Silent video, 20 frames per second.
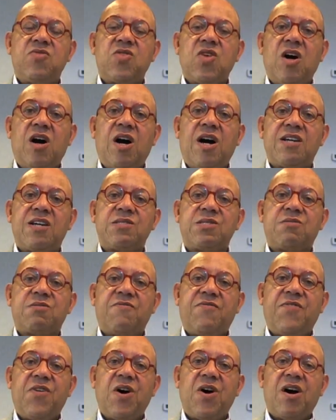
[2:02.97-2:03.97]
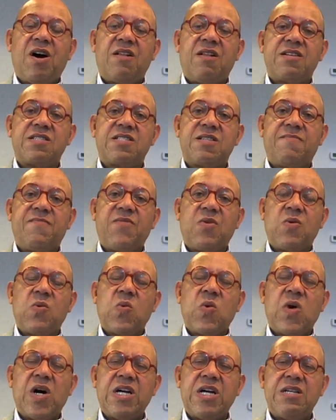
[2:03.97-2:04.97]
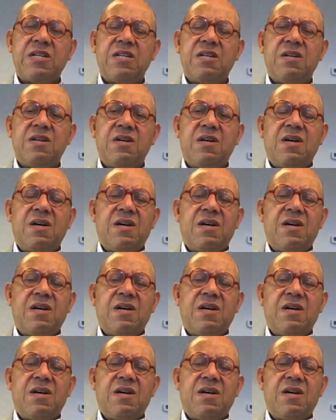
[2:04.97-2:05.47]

who caused the fall, except for one,